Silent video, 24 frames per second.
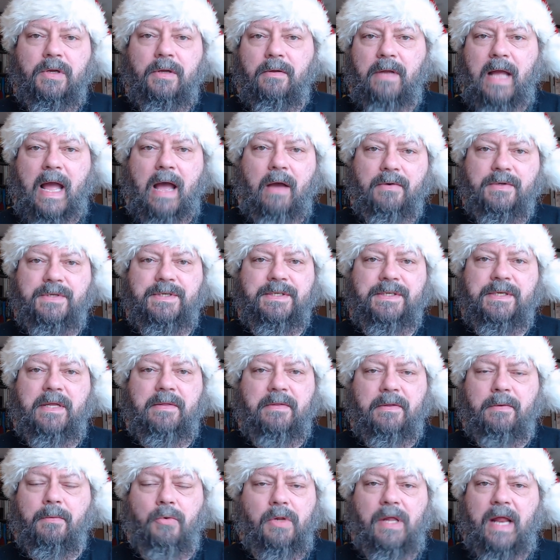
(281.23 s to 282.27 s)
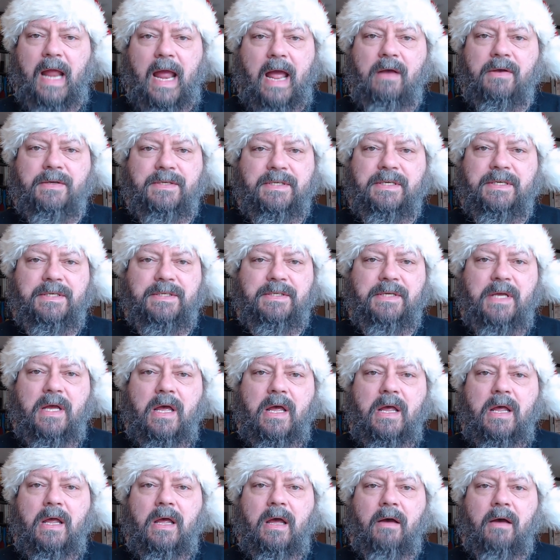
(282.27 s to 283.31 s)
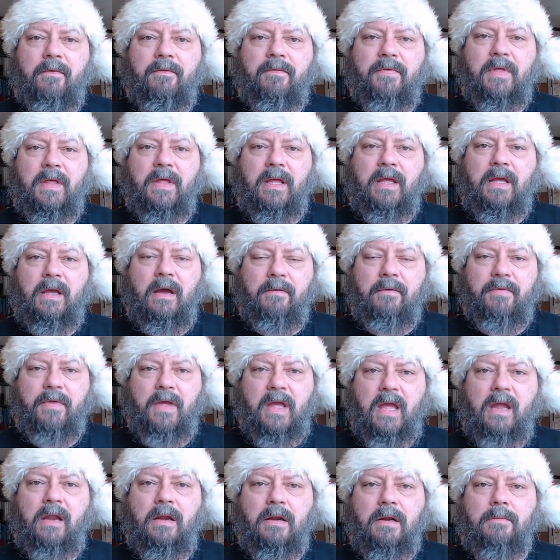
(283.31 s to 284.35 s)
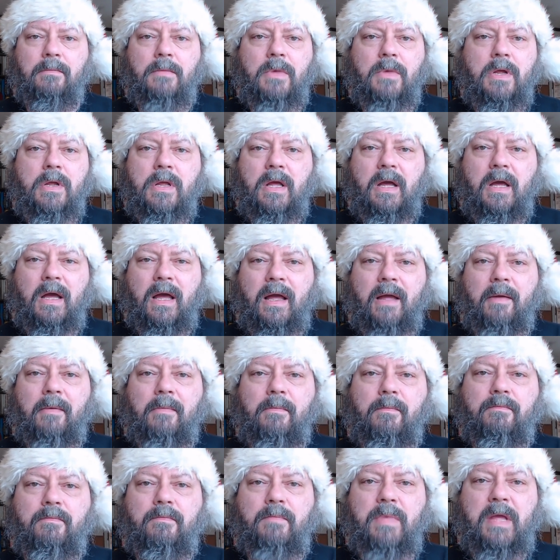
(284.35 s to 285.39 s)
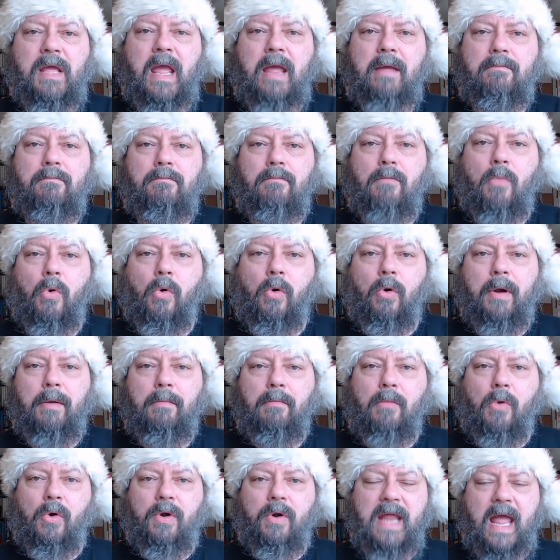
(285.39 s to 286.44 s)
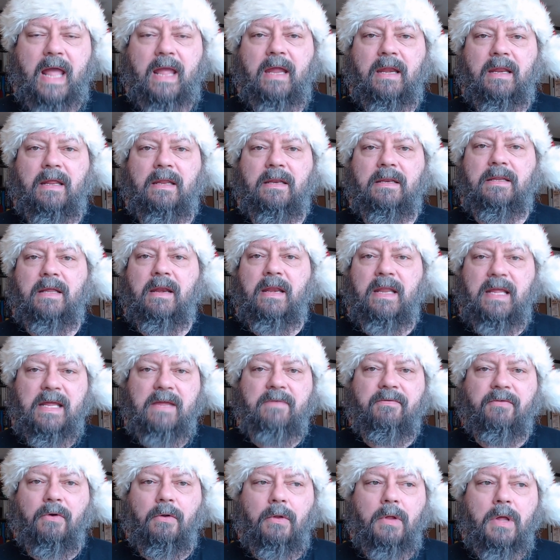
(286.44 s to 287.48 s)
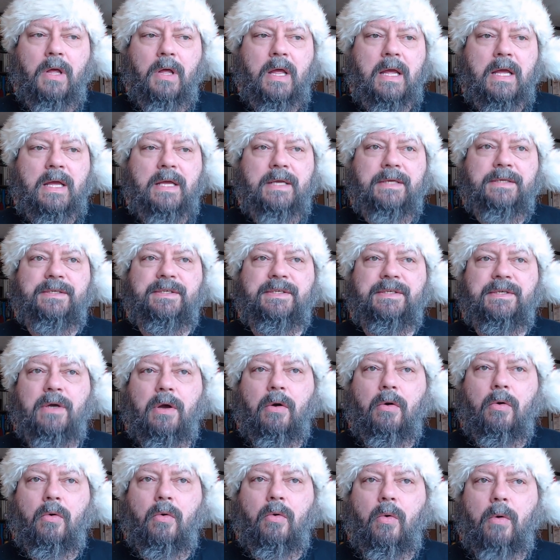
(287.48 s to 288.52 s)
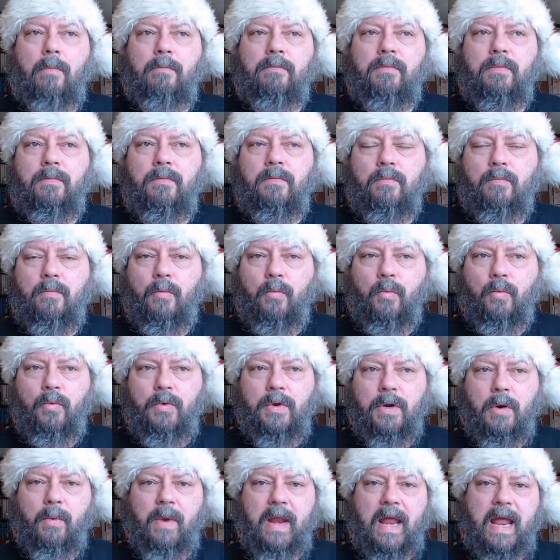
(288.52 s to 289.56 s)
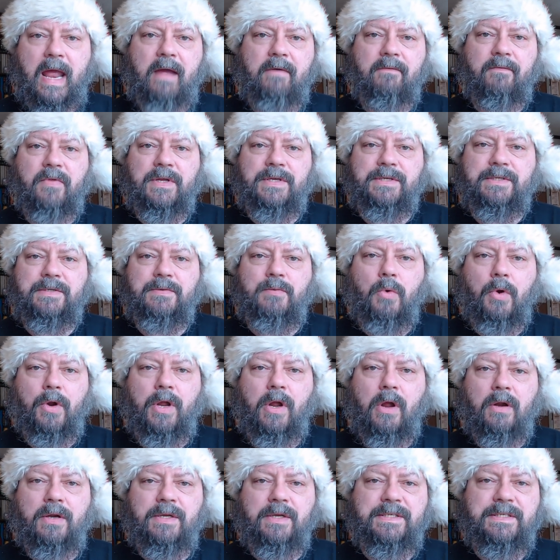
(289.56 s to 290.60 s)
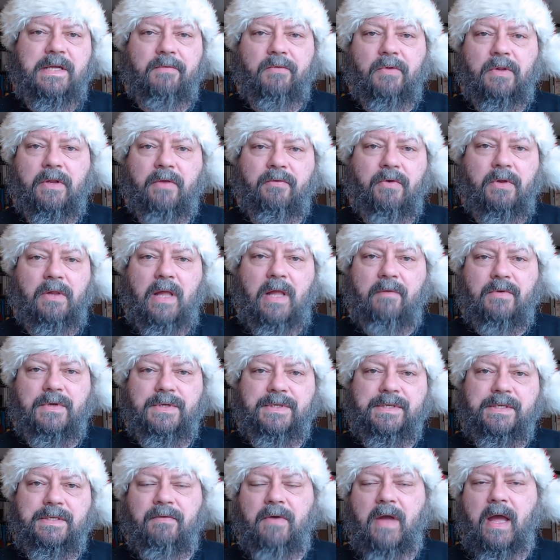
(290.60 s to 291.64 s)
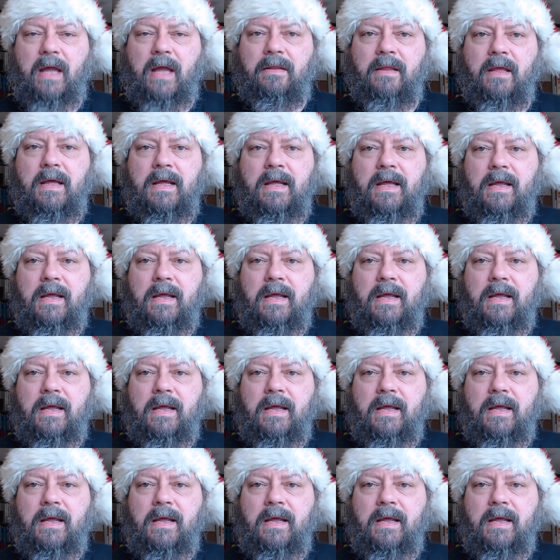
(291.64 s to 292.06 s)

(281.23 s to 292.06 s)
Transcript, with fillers: house, the ruling houses of the of the kingdom uh, became more and more decadent and evil. So you know, we have this working on several different levels. In fact,